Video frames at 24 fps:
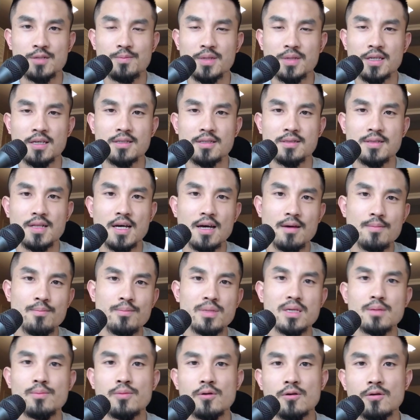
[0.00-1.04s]
because then
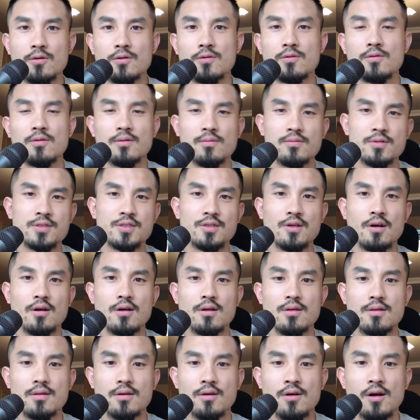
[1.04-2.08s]
people
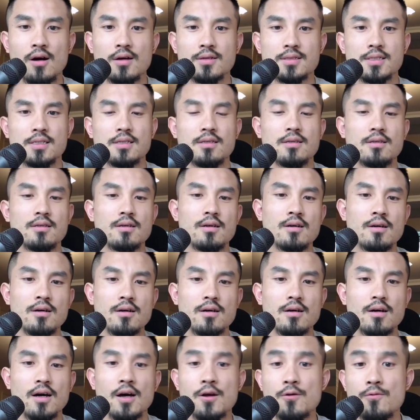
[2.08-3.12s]
start causing
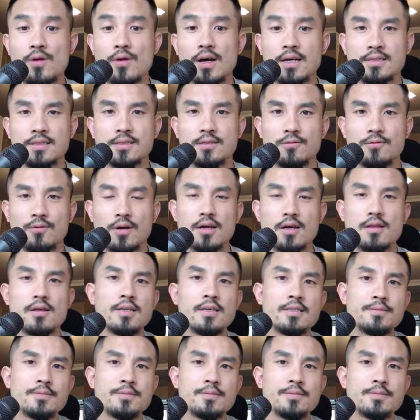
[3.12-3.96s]
unrest, right?